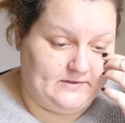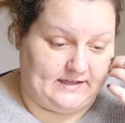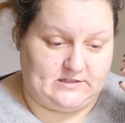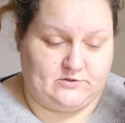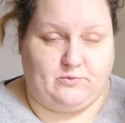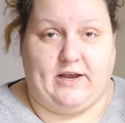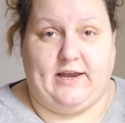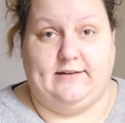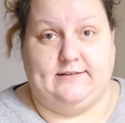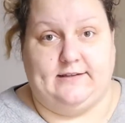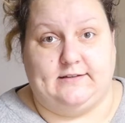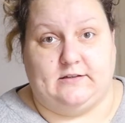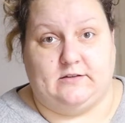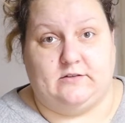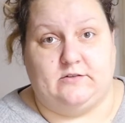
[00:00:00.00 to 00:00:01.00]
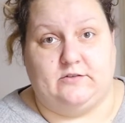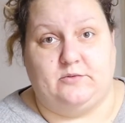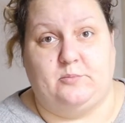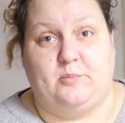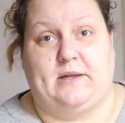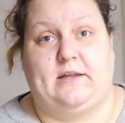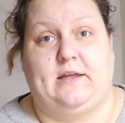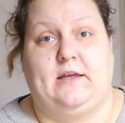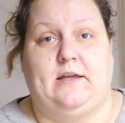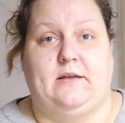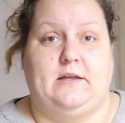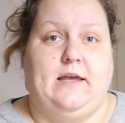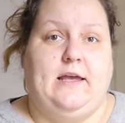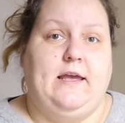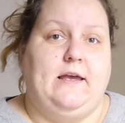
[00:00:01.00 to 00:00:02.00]
That's why I didn't. But
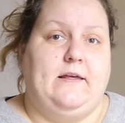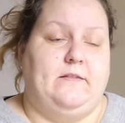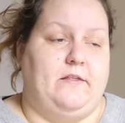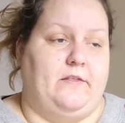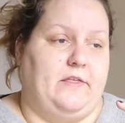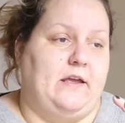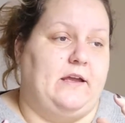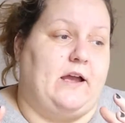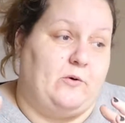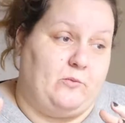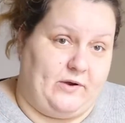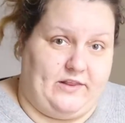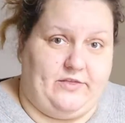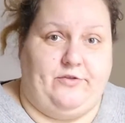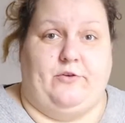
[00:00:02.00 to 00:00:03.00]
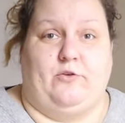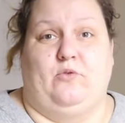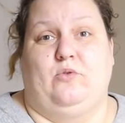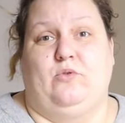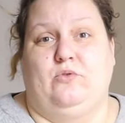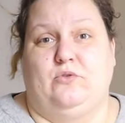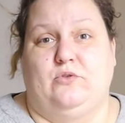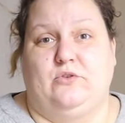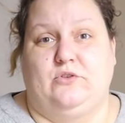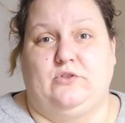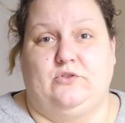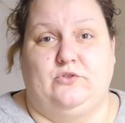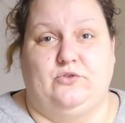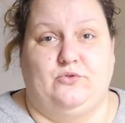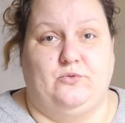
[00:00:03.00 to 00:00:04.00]
the thing I went through
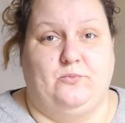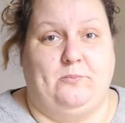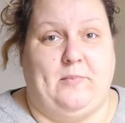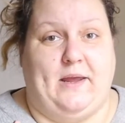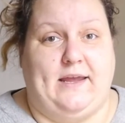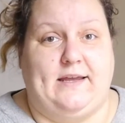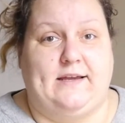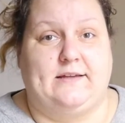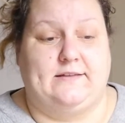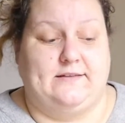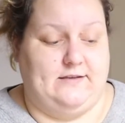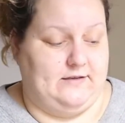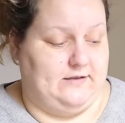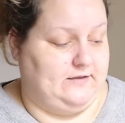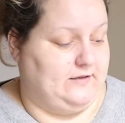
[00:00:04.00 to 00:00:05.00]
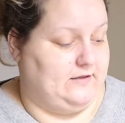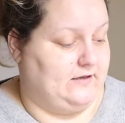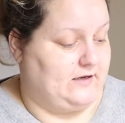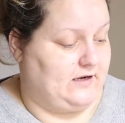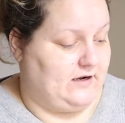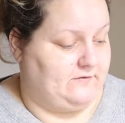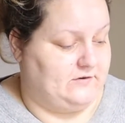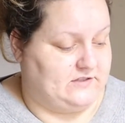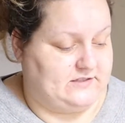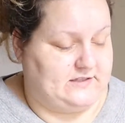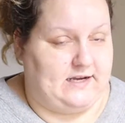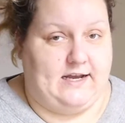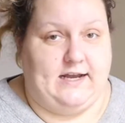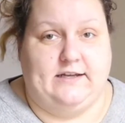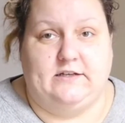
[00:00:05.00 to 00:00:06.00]
to make the covers
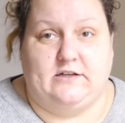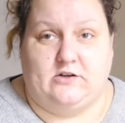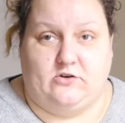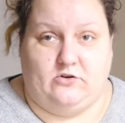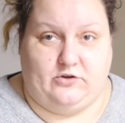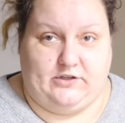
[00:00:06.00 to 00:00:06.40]
kind of